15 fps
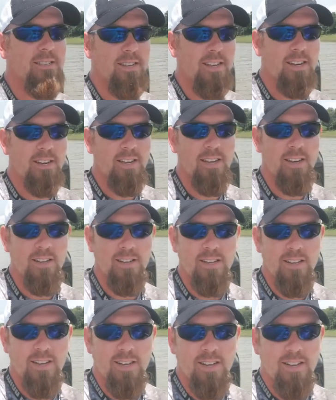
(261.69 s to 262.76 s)

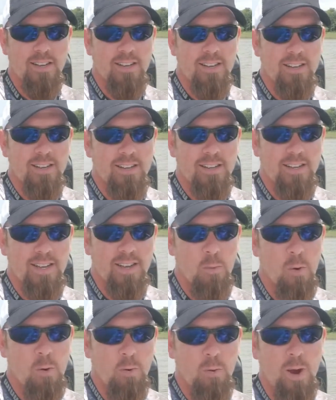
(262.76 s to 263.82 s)
It
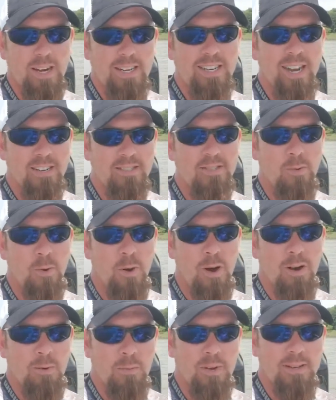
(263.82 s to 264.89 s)
won't quite touch the
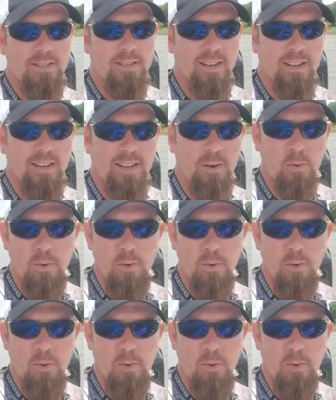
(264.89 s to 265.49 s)
water, but it